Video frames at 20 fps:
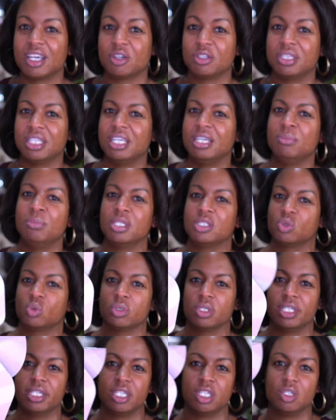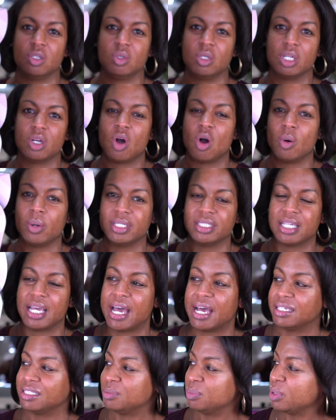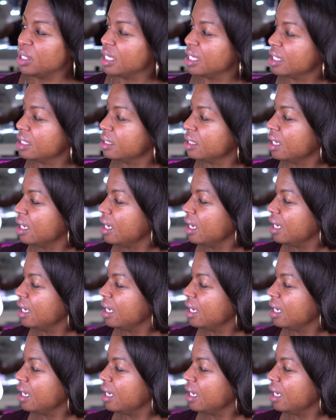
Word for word: their theme is really cute. It always has been.